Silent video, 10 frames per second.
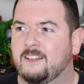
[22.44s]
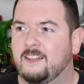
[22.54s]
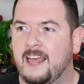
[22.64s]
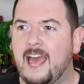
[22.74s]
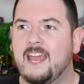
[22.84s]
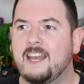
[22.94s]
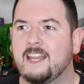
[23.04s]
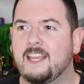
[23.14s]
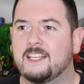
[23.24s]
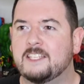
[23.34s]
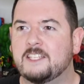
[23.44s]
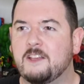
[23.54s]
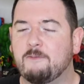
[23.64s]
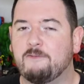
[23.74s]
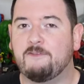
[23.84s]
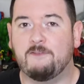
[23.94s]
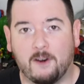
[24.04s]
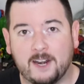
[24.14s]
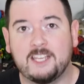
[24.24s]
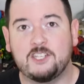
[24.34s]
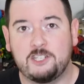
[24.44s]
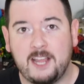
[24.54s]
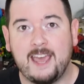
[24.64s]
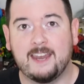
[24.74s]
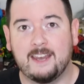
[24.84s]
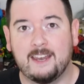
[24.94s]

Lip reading: That is some funny shit.